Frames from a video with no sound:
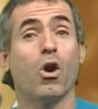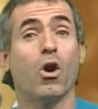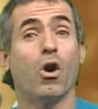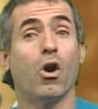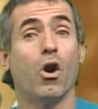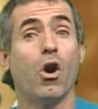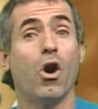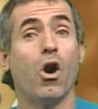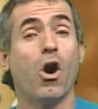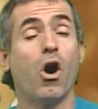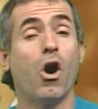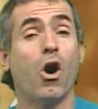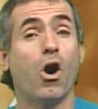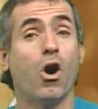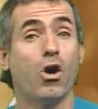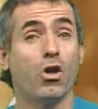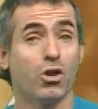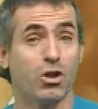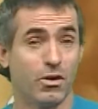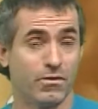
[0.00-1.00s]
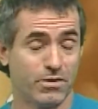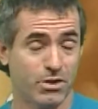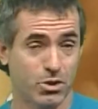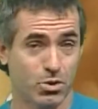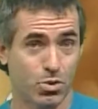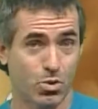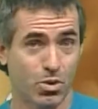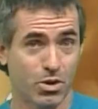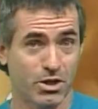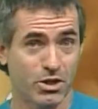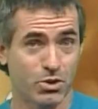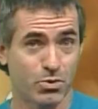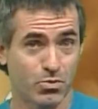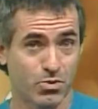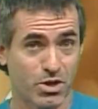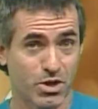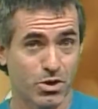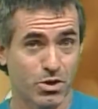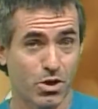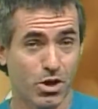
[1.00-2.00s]
all of the toys
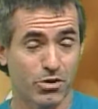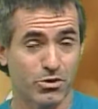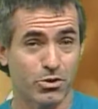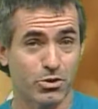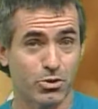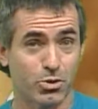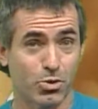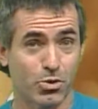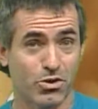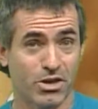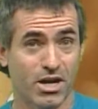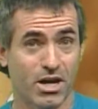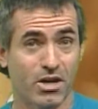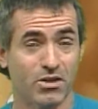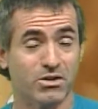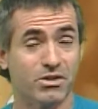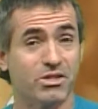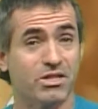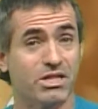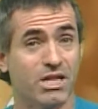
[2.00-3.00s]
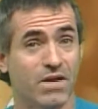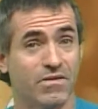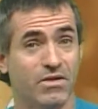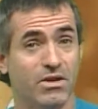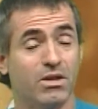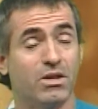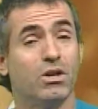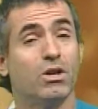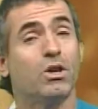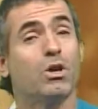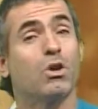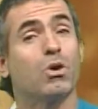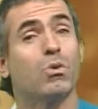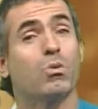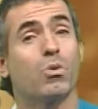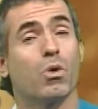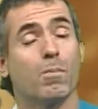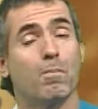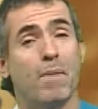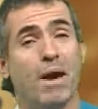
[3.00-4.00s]
recalled in 2007
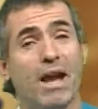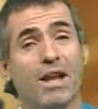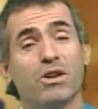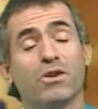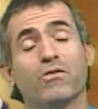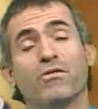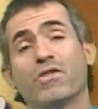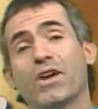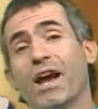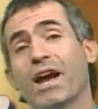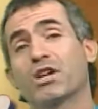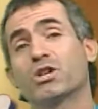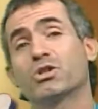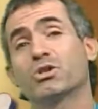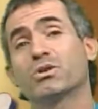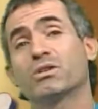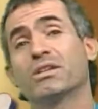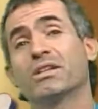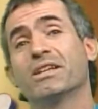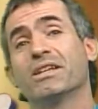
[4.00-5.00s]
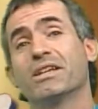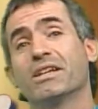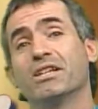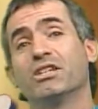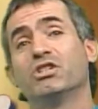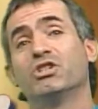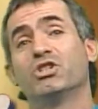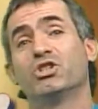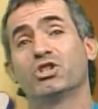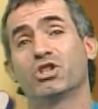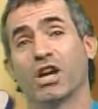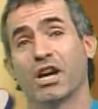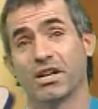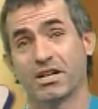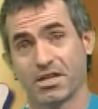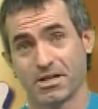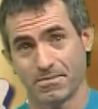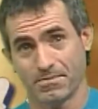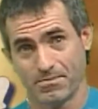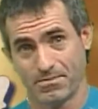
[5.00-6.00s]
were manufactured in
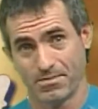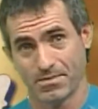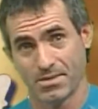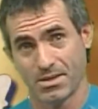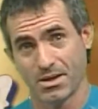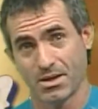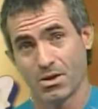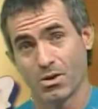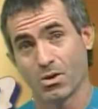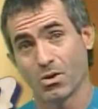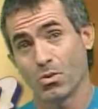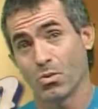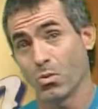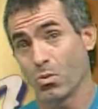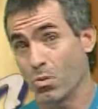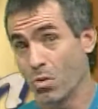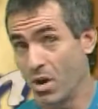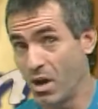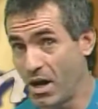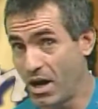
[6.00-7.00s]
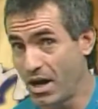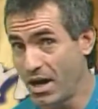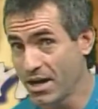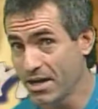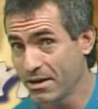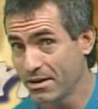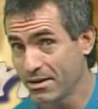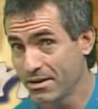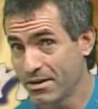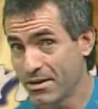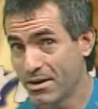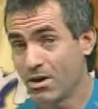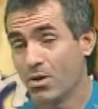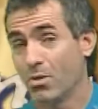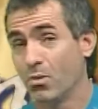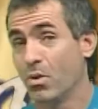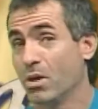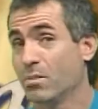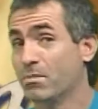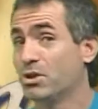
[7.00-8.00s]
China. Why?
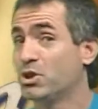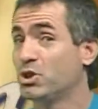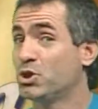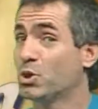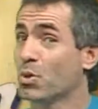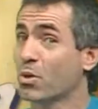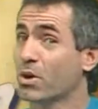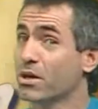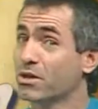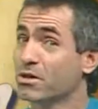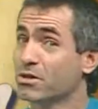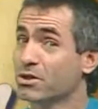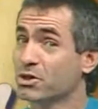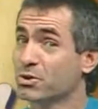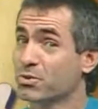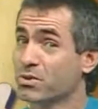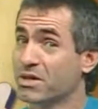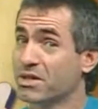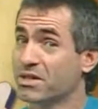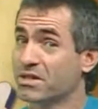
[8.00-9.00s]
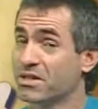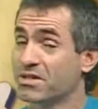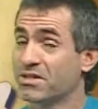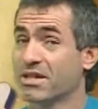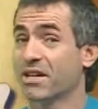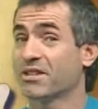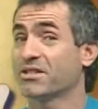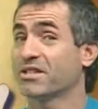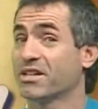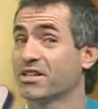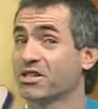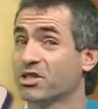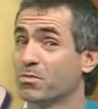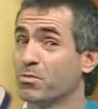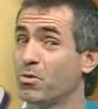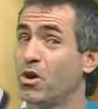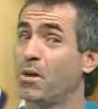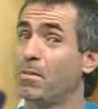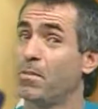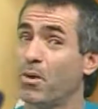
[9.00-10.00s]
Well, the majority of those reasons, outside of
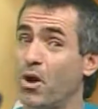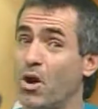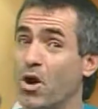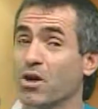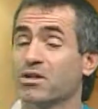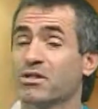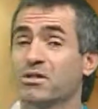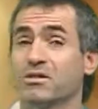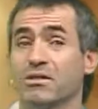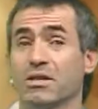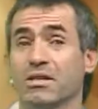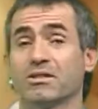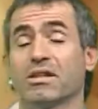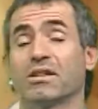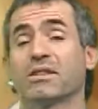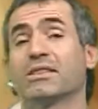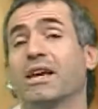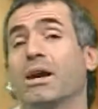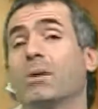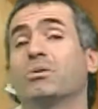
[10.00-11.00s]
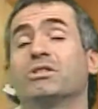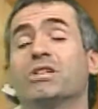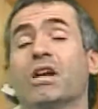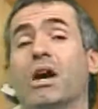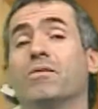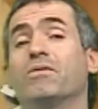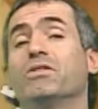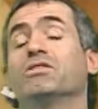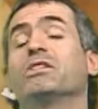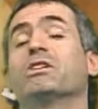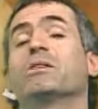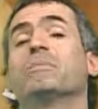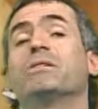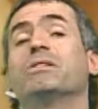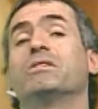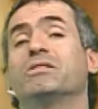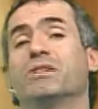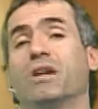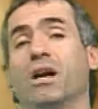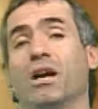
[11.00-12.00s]
small parts and things like that, which obviously can be
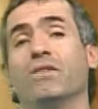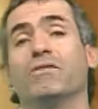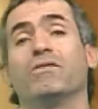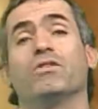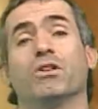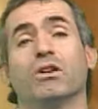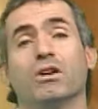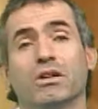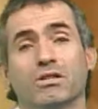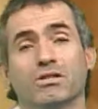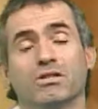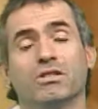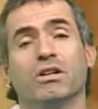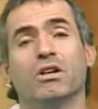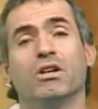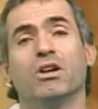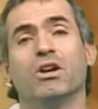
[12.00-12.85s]
design flaws,